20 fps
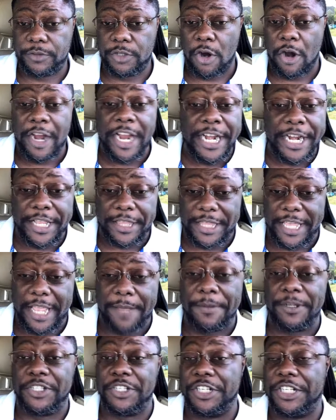or anything.
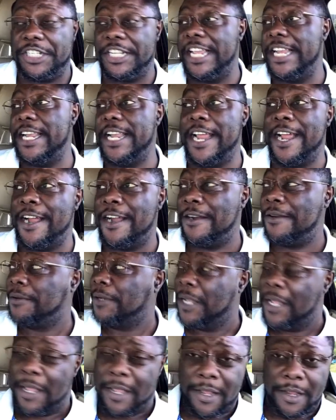But you're sitting there
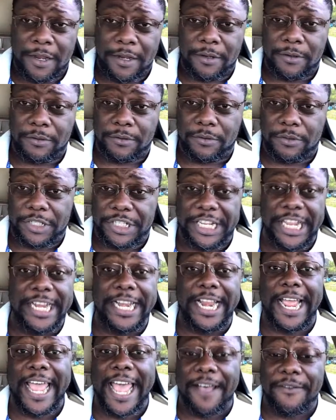
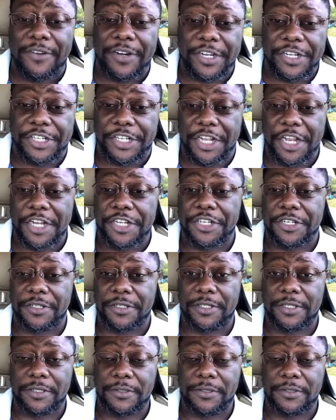having discussions.